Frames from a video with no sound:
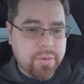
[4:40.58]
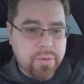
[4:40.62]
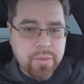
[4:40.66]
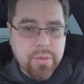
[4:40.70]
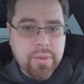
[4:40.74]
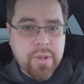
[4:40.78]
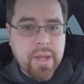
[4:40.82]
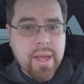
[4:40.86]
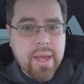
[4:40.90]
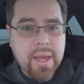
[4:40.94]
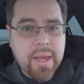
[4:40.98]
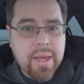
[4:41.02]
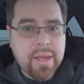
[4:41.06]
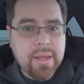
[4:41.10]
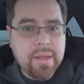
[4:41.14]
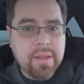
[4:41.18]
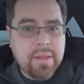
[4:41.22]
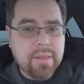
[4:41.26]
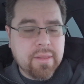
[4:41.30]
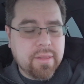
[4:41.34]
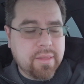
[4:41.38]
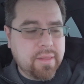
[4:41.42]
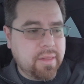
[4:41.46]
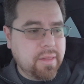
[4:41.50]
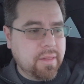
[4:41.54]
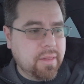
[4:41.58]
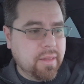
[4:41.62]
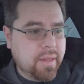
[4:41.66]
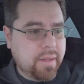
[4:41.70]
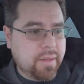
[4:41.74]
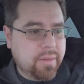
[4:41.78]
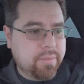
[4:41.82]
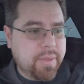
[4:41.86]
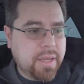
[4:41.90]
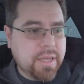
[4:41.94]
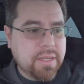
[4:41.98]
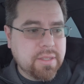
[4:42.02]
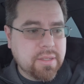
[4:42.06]
today,
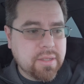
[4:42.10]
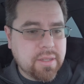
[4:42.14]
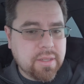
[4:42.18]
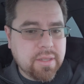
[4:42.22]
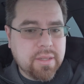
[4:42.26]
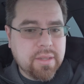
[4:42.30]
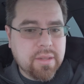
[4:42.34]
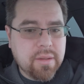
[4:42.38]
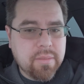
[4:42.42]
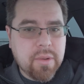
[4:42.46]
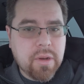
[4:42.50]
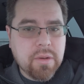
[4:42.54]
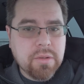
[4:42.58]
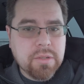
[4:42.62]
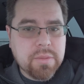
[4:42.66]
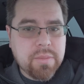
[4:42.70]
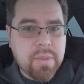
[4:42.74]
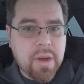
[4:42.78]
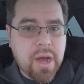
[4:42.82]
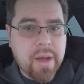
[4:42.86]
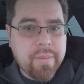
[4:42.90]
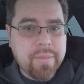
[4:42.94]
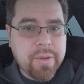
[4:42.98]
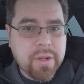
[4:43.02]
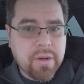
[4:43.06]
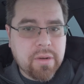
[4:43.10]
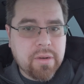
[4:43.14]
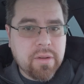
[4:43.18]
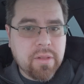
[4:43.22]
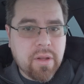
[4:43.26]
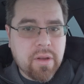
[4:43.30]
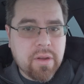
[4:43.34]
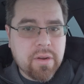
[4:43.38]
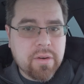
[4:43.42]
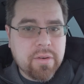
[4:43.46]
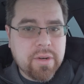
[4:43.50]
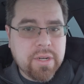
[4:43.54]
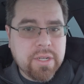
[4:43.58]
basically the most popular
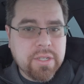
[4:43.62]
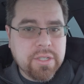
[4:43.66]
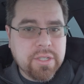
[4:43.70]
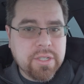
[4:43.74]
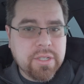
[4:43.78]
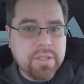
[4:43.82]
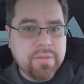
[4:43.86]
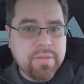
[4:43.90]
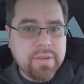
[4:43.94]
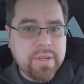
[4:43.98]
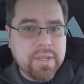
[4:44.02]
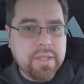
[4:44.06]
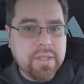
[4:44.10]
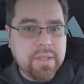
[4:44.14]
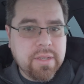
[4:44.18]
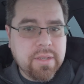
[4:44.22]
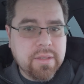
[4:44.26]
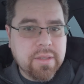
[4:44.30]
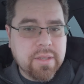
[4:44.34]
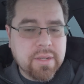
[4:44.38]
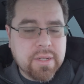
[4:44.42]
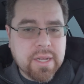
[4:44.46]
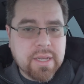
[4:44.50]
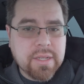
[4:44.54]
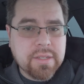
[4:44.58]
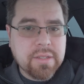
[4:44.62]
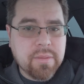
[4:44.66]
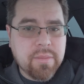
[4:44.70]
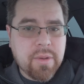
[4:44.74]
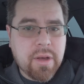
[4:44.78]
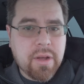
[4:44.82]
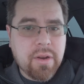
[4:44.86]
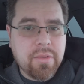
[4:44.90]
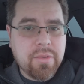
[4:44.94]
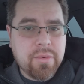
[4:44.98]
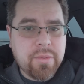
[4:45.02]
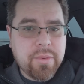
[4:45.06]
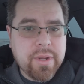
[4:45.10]
long-range EV, the Tesla
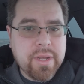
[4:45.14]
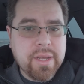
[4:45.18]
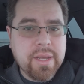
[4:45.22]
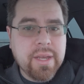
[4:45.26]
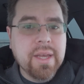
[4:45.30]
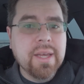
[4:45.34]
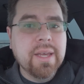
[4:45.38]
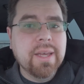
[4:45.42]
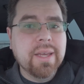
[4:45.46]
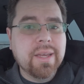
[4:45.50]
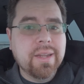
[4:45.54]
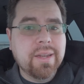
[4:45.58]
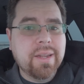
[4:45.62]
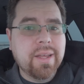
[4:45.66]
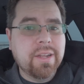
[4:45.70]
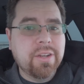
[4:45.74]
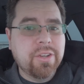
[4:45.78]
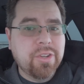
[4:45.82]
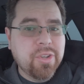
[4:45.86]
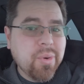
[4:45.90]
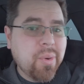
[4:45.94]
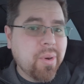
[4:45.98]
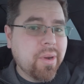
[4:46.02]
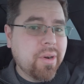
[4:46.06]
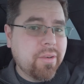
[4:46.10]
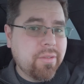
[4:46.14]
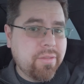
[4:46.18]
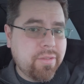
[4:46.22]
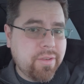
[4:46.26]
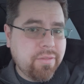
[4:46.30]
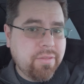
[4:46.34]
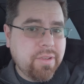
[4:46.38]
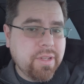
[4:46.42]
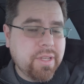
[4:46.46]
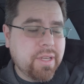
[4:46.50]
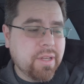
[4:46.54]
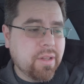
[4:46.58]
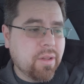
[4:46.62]
Model 3, can take
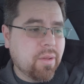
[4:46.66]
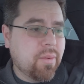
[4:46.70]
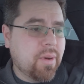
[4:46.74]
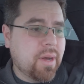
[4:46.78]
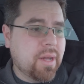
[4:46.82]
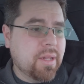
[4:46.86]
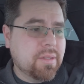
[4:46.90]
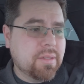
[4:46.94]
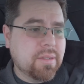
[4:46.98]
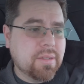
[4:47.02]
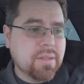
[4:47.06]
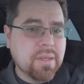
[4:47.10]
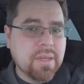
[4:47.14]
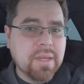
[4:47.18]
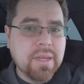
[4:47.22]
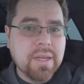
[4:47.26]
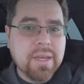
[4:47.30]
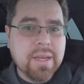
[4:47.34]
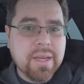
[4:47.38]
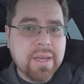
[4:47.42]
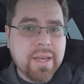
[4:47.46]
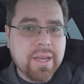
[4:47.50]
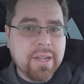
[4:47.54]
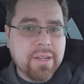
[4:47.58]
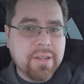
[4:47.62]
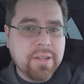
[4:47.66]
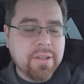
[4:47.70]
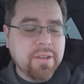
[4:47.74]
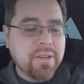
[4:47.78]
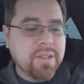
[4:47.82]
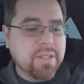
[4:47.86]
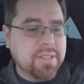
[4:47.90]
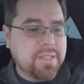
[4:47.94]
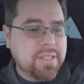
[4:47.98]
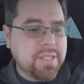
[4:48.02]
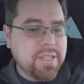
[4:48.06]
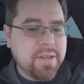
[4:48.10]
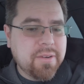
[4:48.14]
250 kilowatts. And you
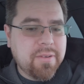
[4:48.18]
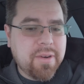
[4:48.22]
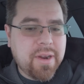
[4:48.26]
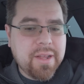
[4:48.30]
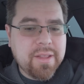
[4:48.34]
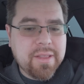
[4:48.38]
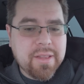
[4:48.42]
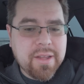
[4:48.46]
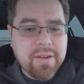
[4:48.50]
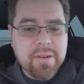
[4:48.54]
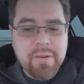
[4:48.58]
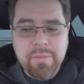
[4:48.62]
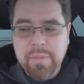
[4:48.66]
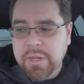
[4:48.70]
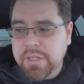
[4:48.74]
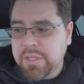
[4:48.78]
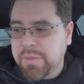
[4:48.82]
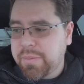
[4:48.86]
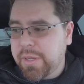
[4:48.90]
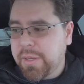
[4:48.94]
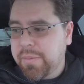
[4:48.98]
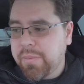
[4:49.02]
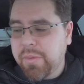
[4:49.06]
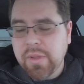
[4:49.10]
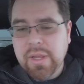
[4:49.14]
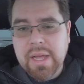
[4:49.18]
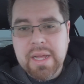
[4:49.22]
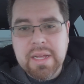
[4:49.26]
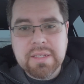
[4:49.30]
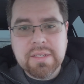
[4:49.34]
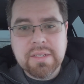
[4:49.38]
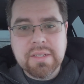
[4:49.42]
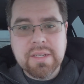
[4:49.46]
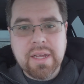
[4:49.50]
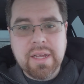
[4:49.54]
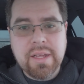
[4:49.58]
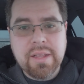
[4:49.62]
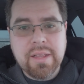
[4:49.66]
can see it right there. A bunch of people
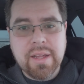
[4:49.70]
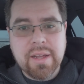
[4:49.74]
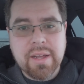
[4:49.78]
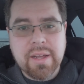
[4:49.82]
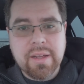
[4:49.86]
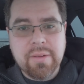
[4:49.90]
last night